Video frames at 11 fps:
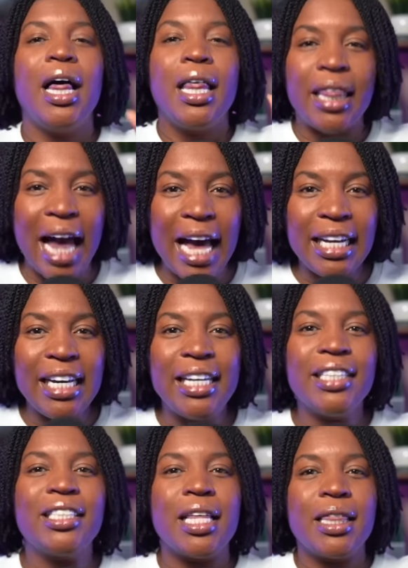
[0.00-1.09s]
That
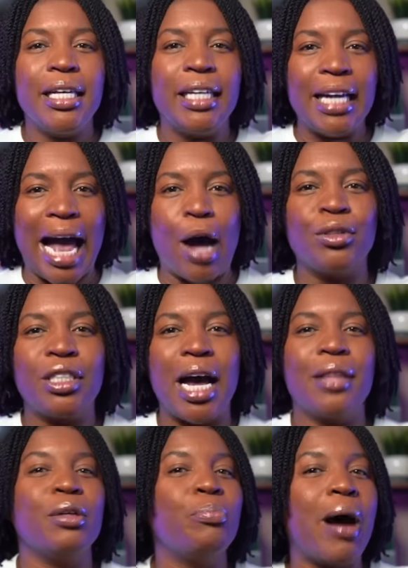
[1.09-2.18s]
is thinking
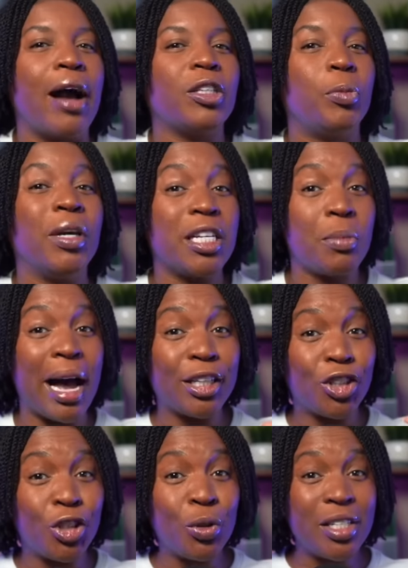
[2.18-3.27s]
outside the box because my
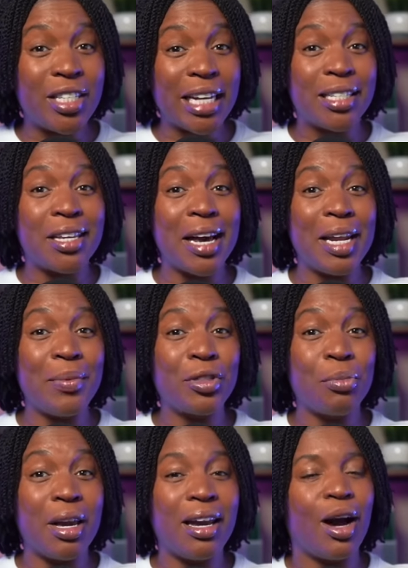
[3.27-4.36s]
students that study with
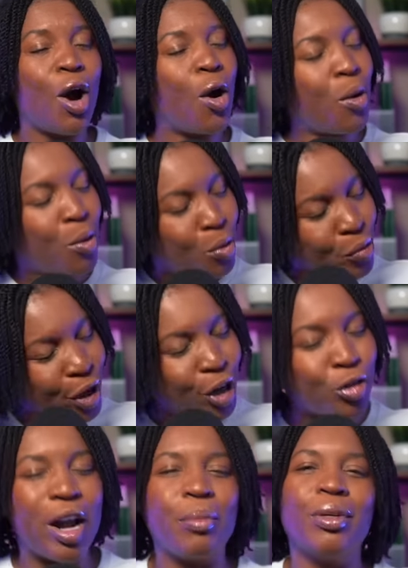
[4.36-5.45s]
me, oh, their
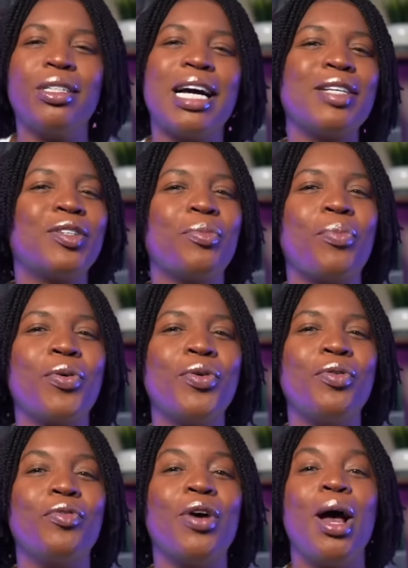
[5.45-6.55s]
grammar does
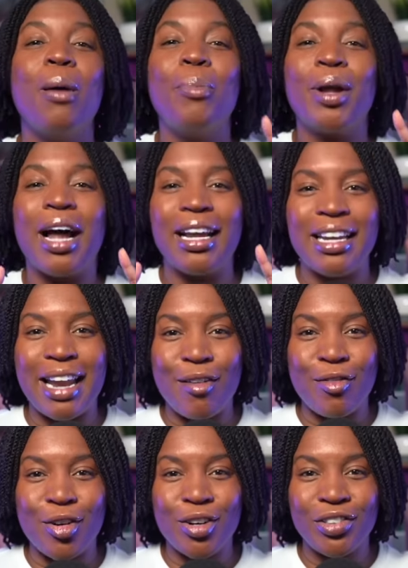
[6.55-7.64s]
improve, but I
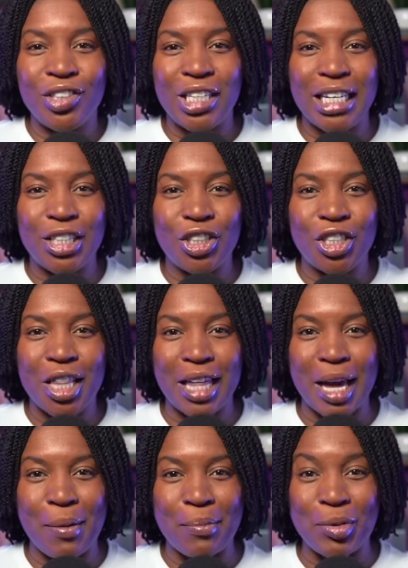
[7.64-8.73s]
never teach
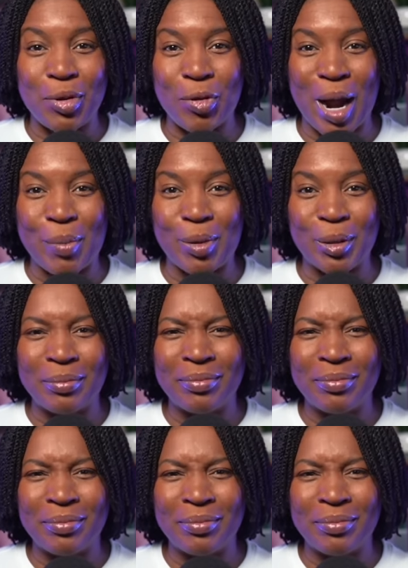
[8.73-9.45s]
them grammar.